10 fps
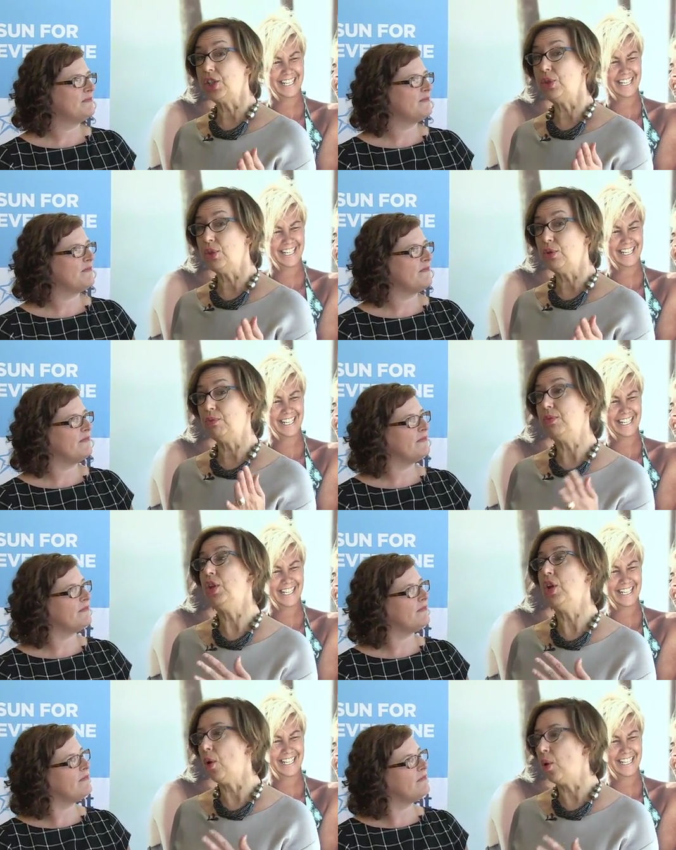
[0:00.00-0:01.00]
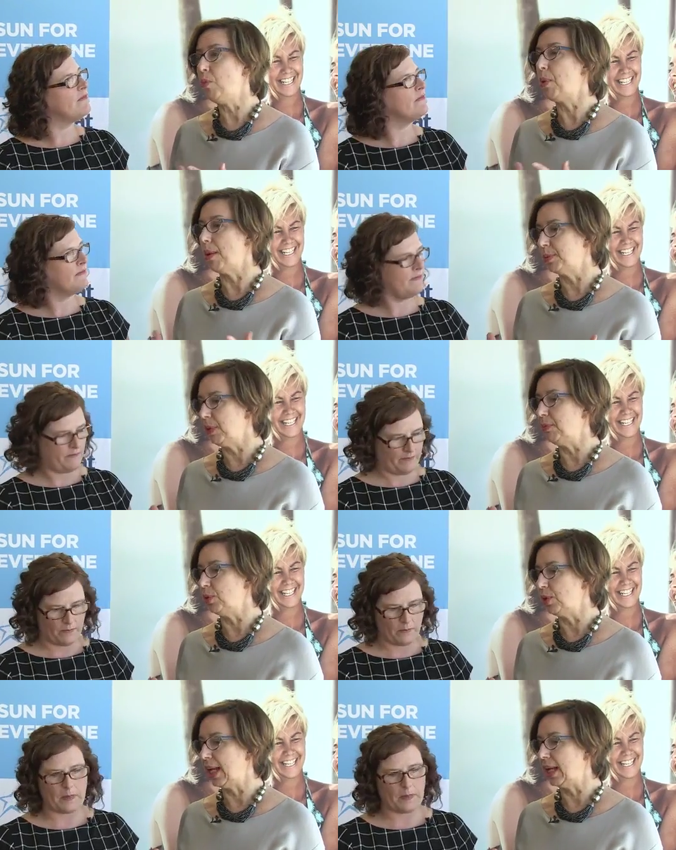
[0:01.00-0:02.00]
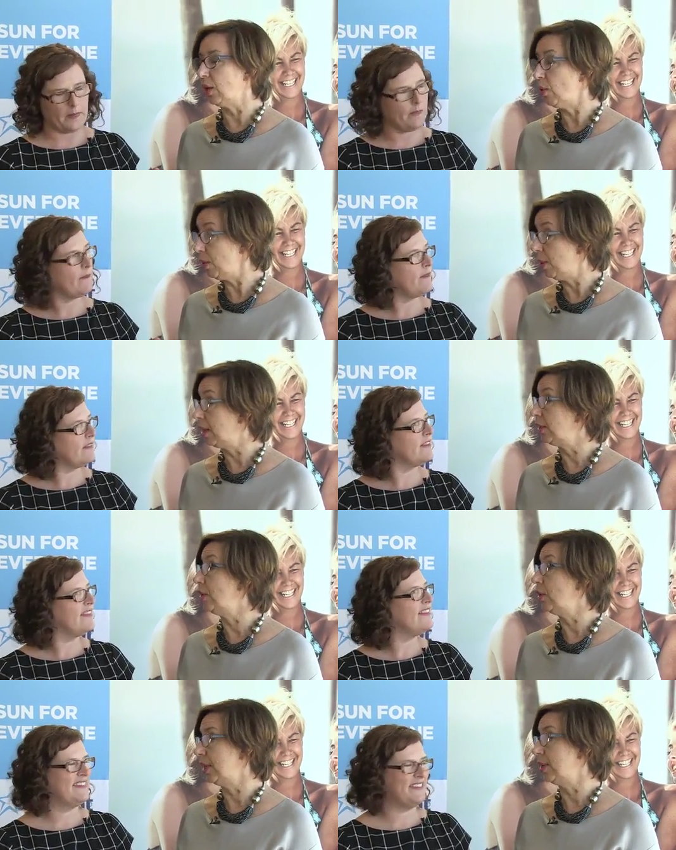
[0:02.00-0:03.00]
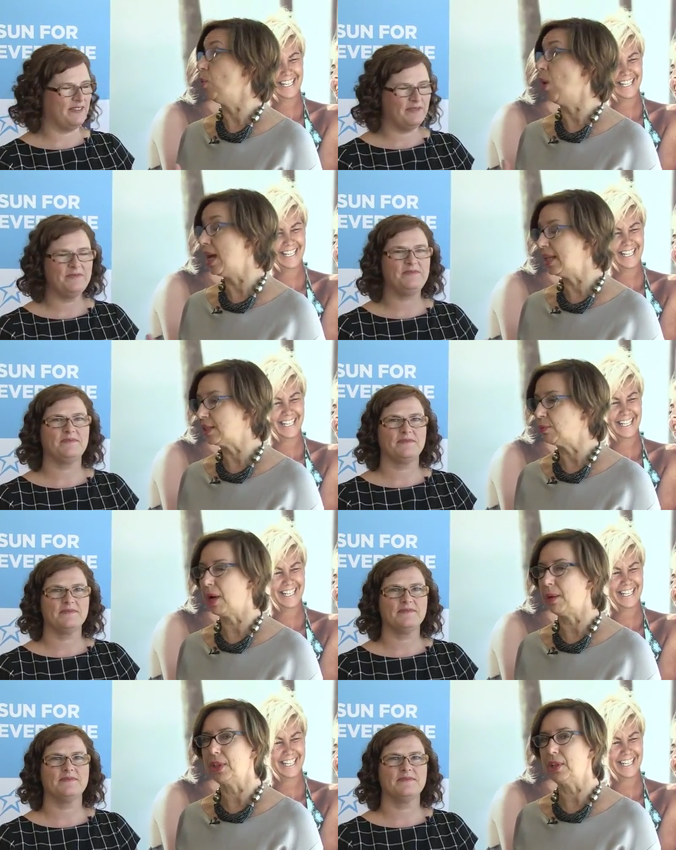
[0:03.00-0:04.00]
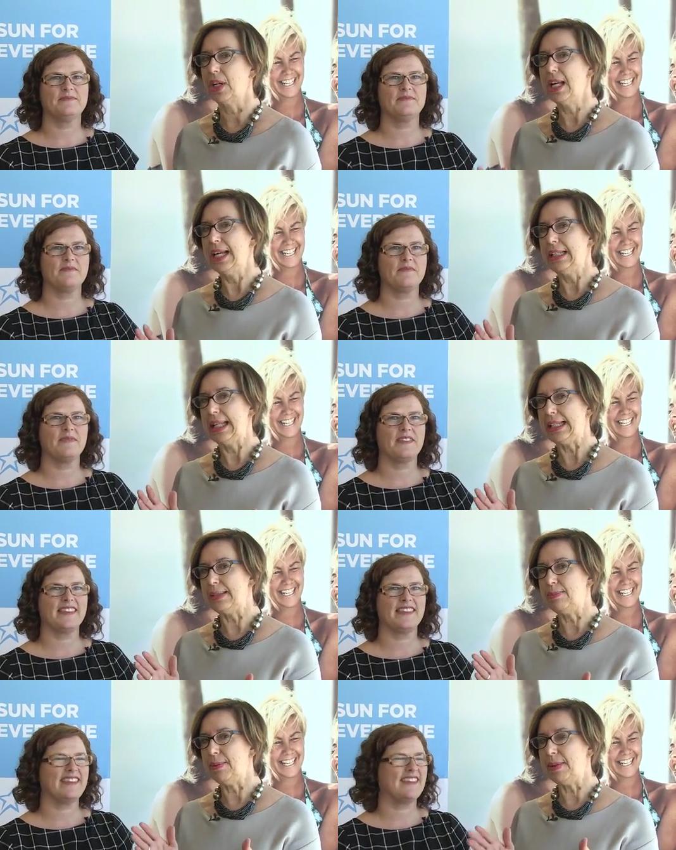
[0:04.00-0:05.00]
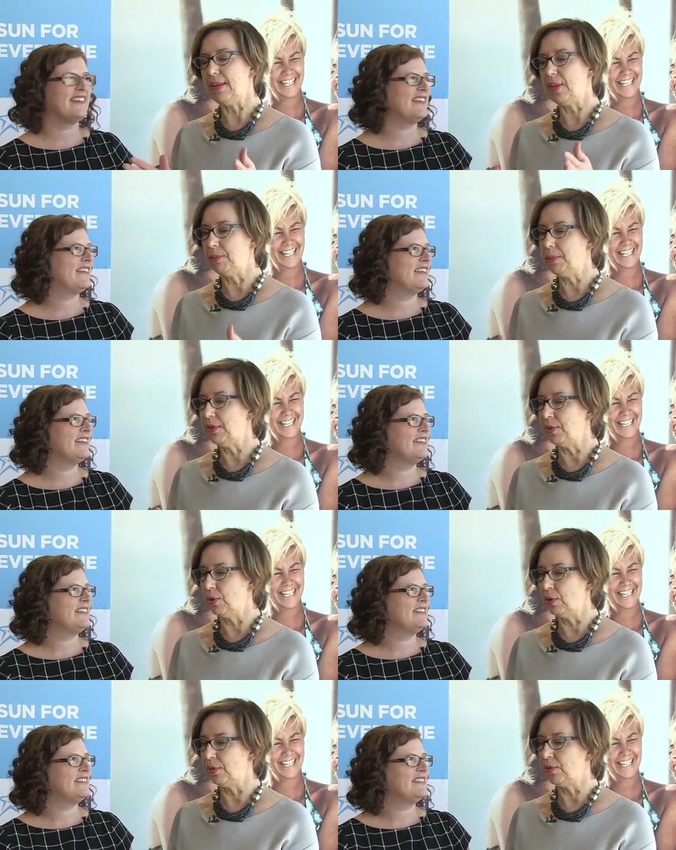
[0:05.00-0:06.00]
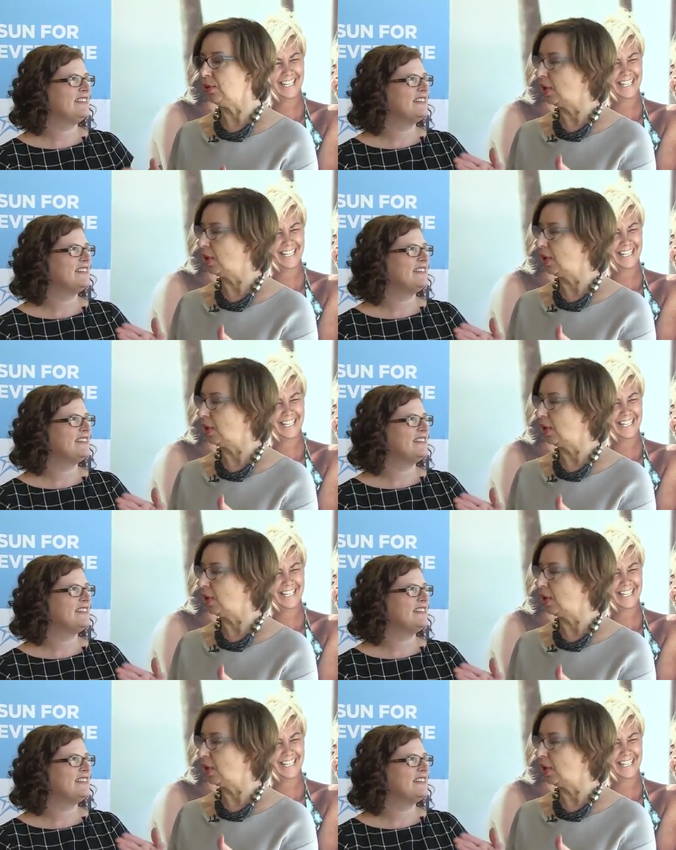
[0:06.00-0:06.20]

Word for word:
Speaker 1: who know probably Punta Cana quite well, know that why it's so popular, let's maybe give them a bit of an overview. You